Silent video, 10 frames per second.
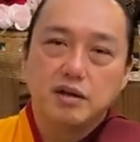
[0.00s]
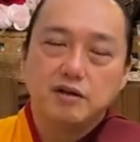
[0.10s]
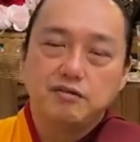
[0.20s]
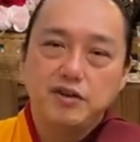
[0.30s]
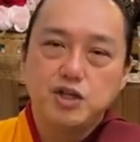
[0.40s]

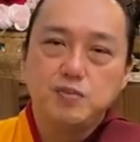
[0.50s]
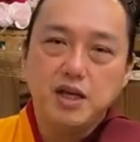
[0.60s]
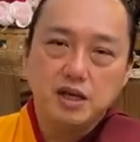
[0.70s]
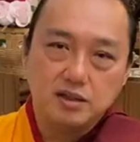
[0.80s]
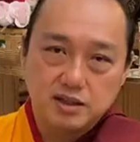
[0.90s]
fish
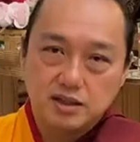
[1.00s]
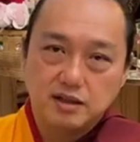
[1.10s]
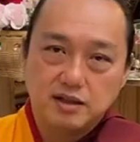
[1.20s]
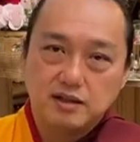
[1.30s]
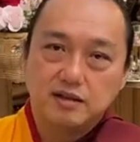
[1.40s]
meat.
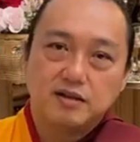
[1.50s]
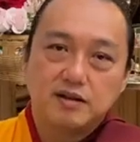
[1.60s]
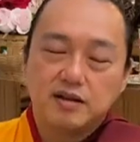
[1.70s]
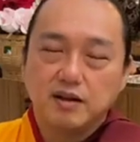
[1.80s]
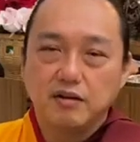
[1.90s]

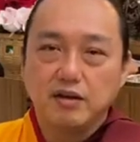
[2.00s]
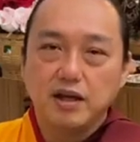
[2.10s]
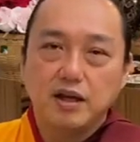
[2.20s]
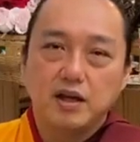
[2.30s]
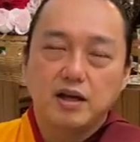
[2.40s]

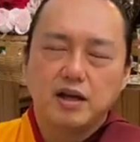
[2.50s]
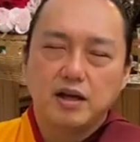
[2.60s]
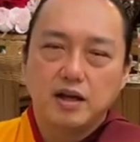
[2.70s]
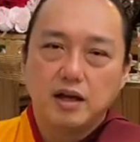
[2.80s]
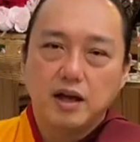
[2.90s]
Okay?
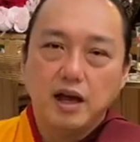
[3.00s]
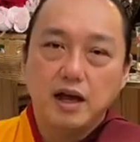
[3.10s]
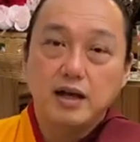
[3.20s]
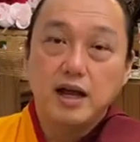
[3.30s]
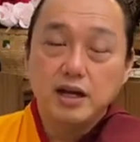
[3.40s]

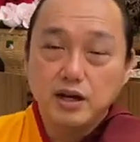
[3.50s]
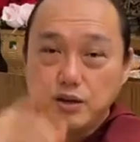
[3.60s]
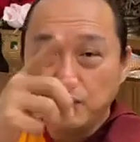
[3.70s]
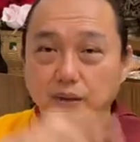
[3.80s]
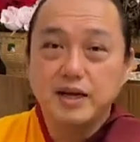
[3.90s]
And
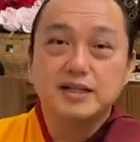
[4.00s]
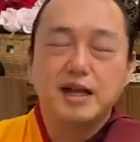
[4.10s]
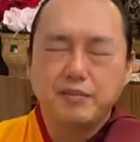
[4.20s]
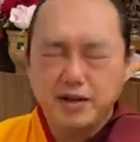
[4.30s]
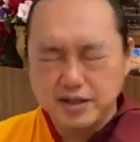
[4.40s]
then what has
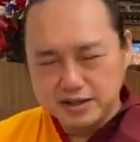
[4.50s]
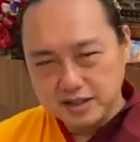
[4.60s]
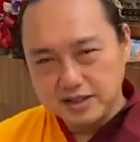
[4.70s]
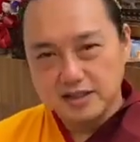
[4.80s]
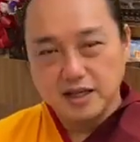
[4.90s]
happened is
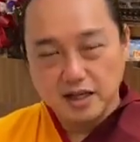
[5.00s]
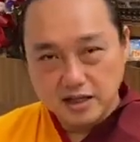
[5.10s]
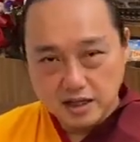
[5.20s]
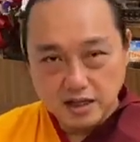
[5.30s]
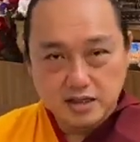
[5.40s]

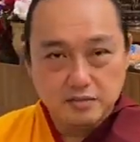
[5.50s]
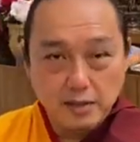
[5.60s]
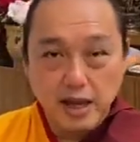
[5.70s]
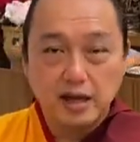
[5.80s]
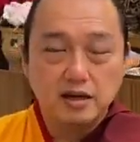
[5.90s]
this
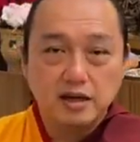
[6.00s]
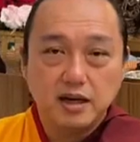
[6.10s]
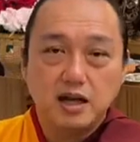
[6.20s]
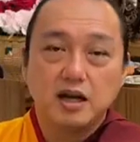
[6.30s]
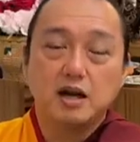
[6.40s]
man,
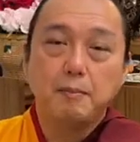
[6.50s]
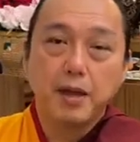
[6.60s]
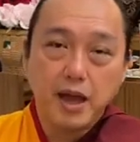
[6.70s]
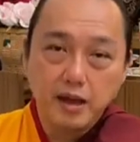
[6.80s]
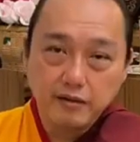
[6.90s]
the
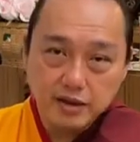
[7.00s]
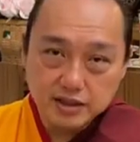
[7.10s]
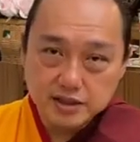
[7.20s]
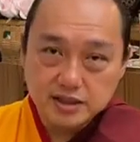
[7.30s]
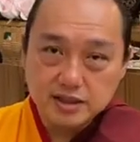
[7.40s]

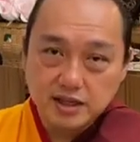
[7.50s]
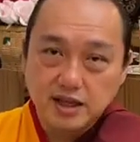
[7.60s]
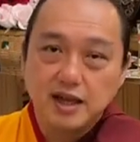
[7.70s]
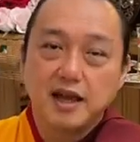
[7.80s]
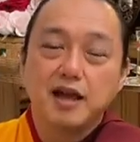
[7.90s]
parents,
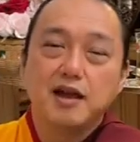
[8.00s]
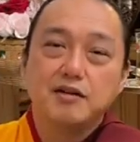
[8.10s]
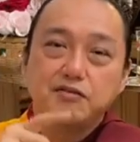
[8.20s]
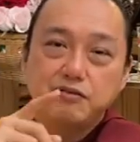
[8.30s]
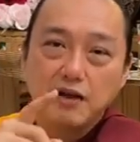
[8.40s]

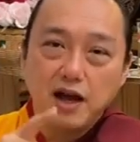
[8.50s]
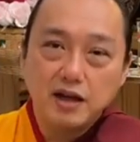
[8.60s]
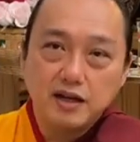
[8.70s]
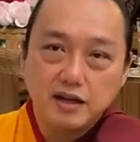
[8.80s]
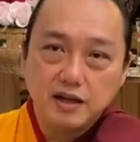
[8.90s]

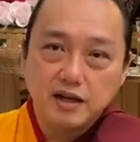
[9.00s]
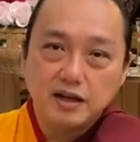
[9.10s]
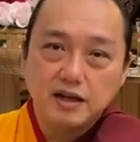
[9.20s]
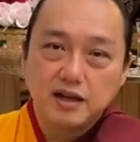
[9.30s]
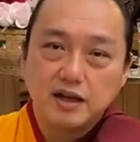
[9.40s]
father,
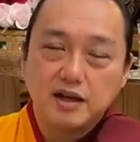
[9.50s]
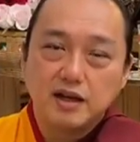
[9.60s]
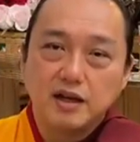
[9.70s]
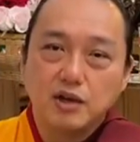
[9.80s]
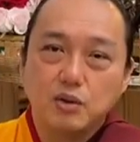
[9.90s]

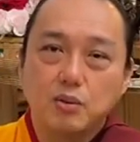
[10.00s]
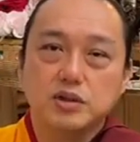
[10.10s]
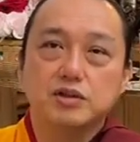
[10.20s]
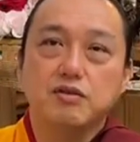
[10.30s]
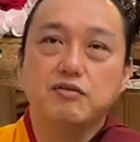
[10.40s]
who
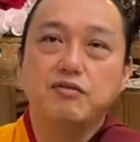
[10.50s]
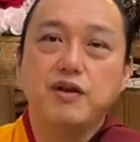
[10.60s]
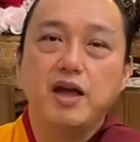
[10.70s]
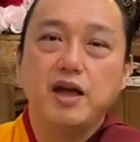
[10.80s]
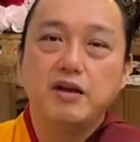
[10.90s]
was
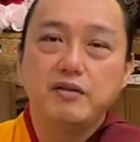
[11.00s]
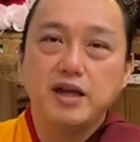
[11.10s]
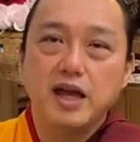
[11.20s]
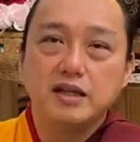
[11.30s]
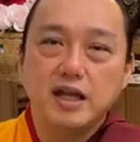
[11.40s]
very
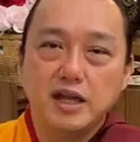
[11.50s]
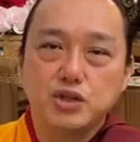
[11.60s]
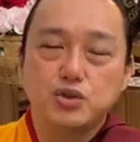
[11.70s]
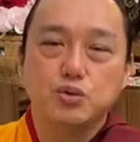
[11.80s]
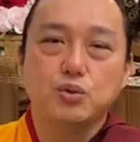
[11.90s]

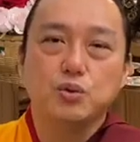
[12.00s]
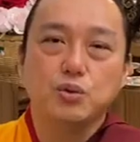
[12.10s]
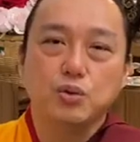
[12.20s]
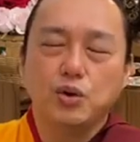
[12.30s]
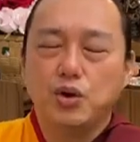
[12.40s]
attached
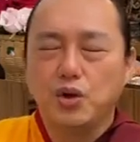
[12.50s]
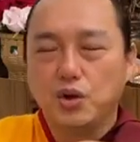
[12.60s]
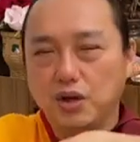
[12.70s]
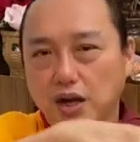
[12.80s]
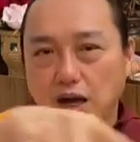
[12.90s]
to
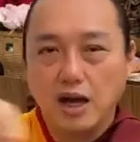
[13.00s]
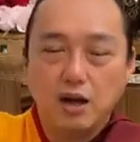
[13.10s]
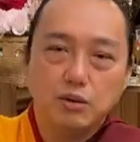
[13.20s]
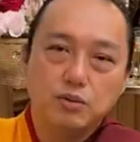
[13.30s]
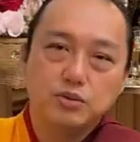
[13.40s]
the
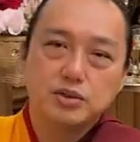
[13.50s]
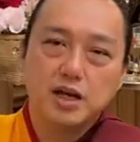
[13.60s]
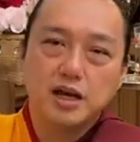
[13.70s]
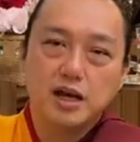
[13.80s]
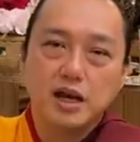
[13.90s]
house
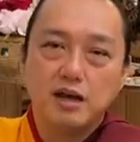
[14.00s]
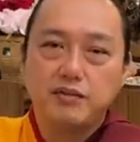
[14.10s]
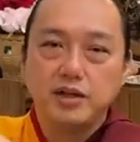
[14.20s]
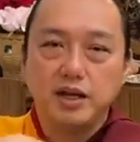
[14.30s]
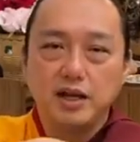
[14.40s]
and
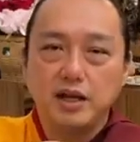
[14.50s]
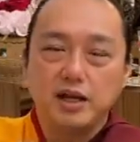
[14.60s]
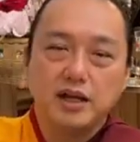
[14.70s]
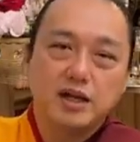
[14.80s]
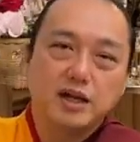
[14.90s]
everything,
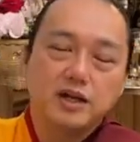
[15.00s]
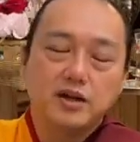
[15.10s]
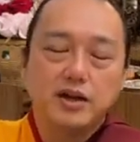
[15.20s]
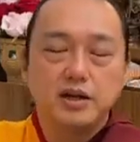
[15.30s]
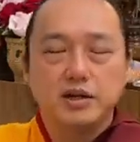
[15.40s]

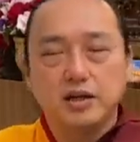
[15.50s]
right,